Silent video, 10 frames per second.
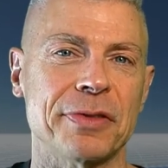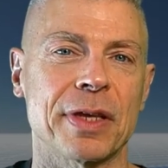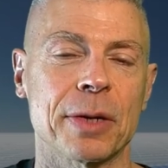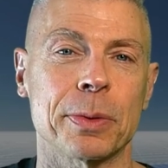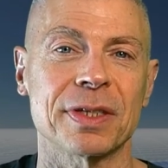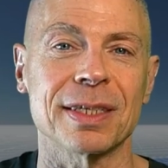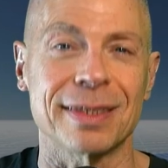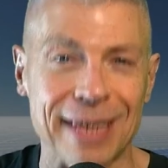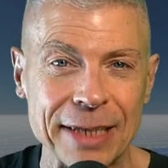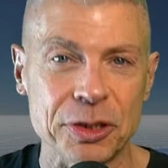And there was this
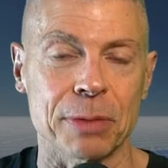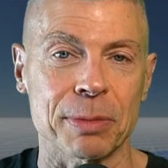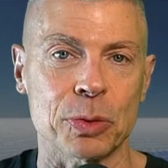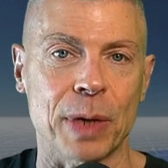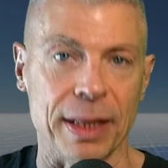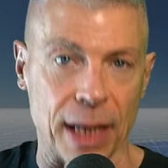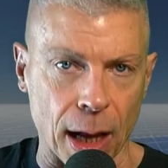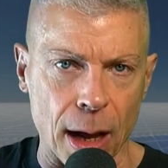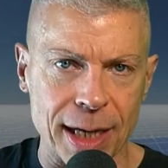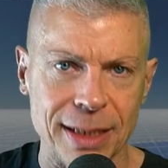tension between the
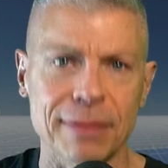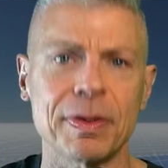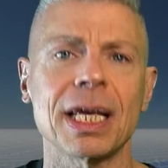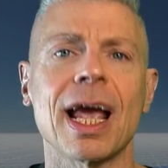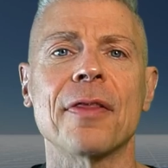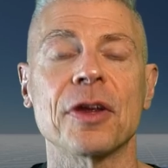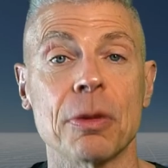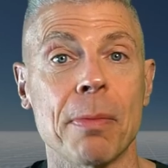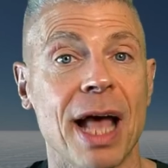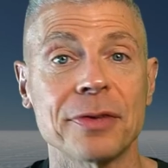connectivity and the
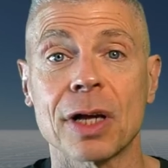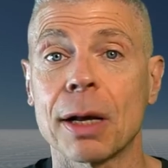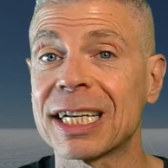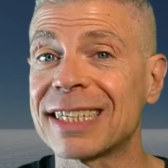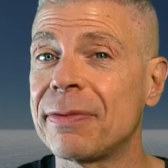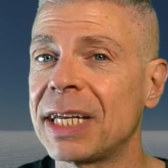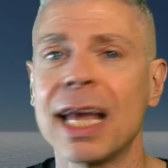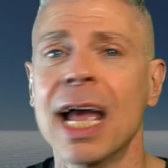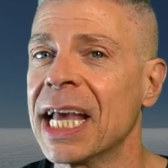demands of connectivity.